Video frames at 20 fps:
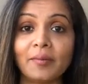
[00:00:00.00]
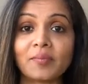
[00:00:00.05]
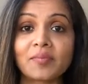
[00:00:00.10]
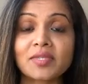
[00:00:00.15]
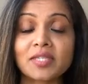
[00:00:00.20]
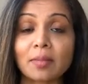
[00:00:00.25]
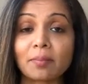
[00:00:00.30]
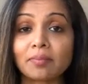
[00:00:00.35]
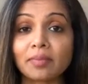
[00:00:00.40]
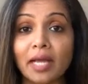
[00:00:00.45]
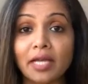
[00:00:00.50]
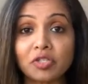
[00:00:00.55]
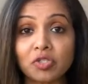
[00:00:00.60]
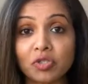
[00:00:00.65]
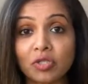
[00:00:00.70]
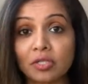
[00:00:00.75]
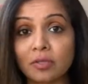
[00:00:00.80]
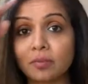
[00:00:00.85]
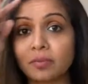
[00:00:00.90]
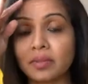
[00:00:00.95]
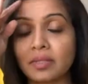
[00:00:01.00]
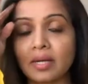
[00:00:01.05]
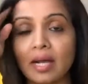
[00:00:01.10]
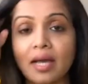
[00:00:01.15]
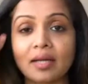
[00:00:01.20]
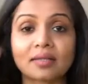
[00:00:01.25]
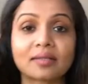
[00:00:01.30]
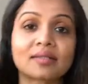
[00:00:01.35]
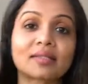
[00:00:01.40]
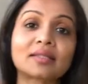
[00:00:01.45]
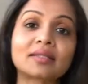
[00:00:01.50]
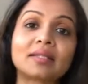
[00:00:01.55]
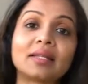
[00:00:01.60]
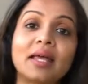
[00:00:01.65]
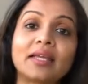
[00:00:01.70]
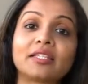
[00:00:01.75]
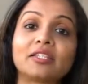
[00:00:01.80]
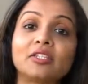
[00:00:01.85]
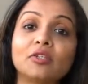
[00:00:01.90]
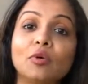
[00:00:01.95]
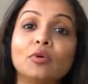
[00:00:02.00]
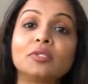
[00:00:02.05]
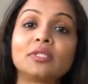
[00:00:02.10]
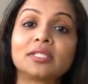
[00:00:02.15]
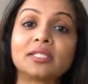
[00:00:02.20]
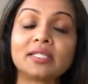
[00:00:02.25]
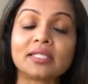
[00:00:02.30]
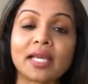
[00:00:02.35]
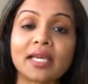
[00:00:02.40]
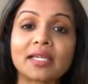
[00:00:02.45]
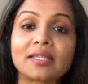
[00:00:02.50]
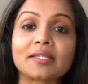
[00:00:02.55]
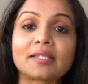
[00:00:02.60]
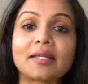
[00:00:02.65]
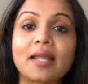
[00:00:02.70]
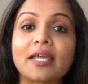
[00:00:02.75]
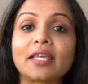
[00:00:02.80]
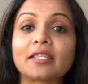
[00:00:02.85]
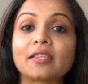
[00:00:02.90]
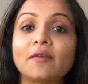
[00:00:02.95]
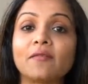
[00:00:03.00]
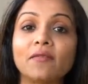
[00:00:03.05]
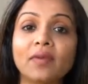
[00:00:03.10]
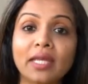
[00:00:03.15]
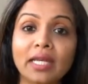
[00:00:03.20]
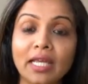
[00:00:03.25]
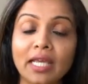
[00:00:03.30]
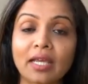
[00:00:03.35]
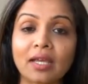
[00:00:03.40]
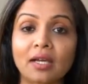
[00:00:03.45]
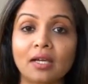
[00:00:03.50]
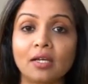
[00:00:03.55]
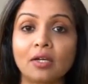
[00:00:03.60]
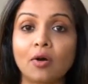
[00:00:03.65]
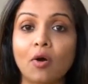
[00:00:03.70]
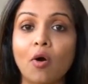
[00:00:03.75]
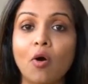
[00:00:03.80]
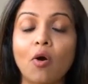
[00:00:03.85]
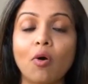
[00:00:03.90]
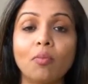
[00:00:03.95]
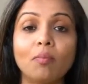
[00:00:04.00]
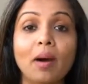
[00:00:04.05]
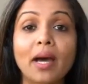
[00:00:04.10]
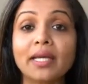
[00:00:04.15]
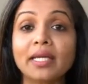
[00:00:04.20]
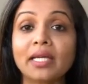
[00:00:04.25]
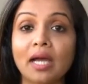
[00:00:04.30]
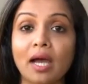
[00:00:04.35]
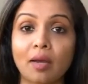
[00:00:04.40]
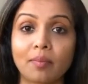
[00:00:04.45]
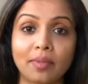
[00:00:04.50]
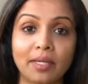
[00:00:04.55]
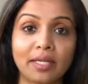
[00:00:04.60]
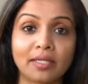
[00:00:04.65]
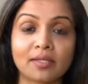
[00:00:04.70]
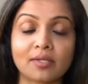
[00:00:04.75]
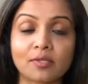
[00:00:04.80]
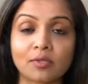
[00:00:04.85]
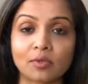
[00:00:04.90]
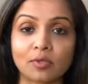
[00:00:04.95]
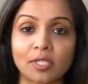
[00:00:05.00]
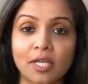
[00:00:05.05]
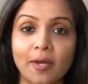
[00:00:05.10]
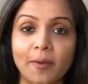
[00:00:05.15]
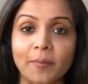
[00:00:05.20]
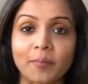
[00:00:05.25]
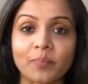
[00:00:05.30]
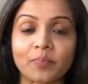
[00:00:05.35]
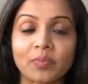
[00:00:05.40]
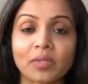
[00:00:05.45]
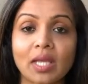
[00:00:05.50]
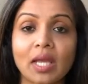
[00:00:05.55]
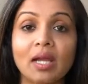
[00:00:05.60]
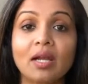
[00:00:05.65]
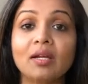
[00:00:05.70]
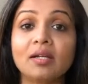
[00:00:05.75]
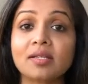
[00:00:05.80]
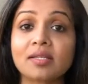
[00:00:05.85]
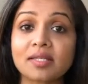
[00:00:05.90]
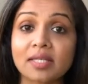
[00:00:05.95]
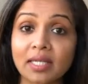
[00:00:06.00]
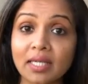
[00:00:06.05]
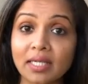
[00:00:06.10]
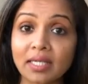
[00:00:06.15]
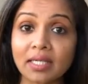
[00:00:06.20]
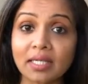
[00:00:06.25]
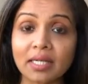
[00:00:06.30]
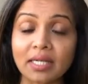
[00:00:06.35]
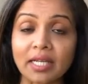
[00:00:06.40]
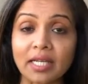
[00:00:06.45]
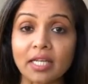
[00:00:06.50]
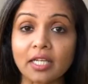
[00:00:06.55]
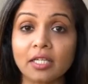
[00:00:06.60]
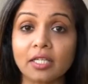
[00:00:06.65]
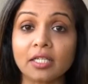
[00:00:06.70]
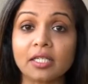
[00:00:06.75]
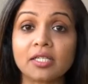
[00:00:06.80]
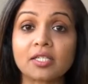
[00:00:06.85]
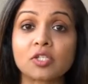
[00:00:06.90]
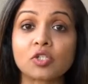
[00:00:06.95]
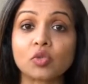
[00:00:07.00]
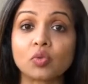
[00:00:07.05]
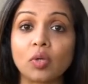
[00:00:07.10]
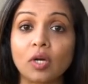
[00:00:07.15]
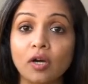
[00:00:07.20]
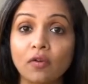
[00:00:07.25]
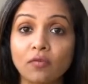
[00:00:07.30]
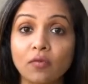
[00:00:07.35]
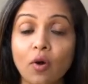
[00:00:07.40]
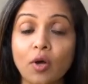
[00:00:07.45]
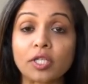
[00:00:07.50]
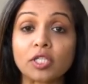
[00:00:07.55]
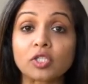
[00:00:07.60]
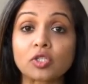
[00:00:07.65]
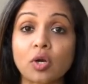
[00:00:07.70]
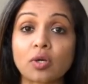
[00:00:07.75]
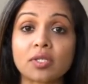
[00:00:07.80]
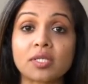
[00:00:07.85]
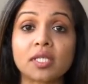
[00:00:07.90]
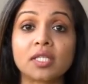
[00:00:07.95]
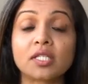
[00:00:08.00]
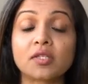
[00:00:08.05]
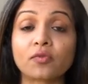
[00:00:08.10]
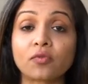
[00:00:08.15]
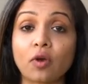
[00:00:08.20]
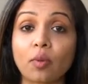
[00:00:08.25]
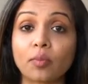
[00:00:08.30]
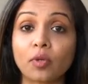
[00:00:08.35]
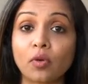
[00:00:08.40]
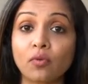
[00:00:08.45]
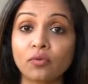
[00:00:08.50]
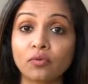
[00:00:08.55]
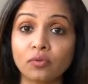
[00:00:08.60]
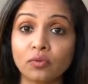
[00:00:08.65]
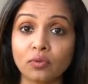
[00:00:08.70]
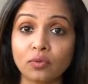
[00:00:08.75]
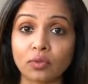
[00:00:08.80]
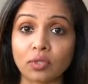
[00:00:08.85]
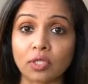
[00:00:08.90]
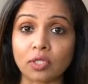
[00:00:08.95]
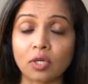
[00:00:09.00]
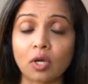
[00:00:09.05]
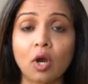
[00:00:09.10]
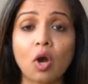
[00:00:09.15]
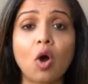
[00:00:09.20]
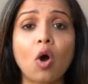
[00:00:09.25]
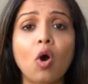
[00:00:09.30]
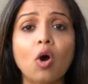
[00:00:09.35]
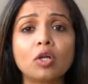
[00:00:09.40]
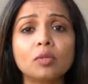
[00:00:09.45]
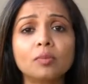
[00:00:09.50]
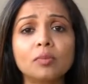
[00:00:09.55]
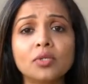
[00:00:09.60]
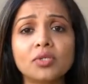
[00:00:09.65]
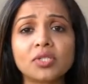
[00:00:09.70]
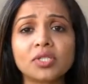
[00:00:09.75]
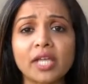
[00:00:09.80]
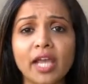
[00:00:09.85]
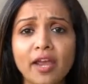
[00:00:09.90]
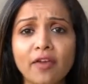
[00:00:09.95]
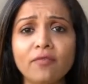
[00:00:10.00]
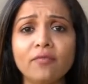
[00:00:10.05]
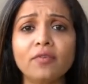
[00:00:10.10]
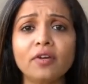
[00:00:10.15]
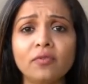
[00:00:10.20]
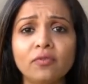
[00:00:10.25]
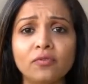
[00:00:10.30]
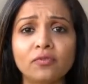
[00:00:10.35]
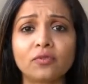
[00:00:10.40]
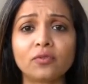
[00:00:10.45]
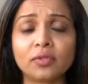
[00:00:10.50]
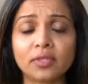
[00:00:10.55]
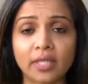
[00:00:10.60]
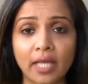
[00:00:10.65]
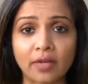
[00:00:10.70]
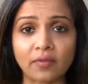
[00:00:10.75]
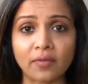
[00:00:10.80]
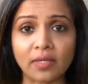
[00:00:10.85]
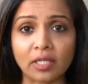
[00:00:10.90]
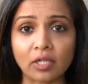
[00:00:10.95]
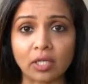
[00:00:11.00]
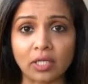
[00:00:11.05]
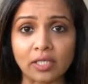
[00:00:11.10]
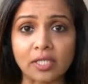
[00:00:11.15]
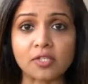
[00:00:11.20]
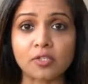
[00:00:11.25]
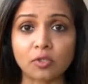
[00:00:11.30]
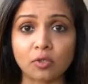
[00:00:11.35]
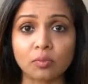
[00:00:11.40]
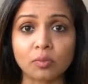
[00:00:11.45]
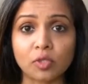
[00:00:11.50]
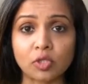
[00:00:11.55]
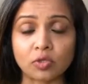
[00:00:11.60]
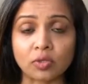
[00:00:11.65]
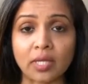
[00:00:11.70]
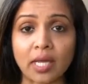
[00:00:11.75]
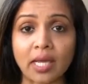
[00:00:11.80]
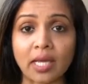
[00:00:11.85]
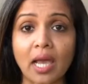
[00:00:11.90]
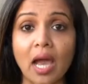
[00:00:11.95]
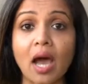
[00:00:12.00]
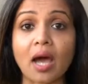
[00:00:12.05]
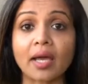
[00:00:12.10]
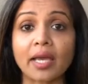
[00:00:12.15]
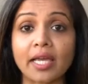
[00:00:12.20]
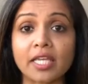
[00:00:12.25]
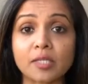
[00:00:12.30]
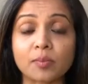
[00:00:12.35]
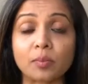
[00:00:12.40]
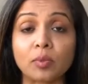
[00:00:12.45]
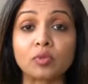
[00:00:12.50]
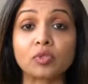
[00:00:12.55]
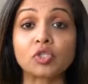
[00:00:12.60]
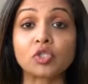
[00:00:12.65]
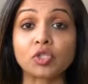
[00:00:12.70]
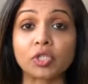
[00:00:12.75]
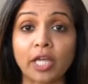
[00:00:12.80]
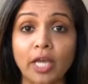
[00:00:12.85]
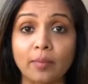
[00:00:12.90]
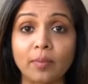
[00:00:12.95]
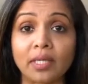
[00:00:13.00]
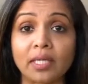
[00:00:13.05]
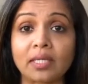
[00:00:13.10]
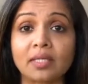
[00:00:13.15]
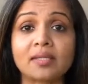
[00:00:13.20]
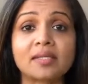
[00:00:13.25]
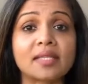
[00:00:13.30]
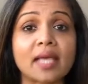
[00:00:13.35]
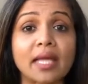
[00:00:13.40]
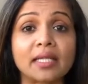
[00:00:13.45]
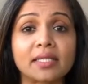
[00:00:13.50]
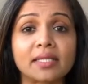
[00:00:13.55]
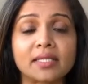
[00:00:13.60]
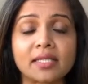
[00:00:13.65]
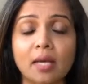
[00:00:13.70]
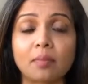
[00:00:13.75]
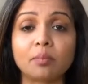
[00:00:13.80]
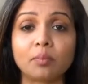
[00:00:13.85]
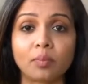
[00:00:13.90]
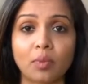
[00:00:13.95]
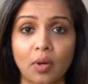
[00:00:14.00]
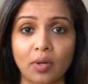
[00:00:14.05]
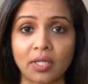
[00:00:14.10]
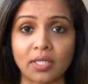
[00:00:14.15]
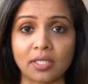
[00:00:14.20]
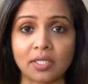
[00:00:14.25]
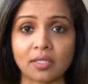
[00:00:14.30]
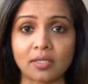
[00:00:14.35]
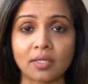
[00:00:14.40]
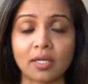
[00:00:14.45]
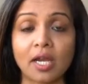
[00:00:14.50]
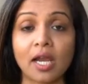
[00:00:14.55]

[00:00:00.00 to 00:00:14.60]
some natural products like the olden days, like the vinegar or bicarbonate soda. Secondly is to avoid toxins from your food. Almost every food that we consume today are exposed to chemicals at some point.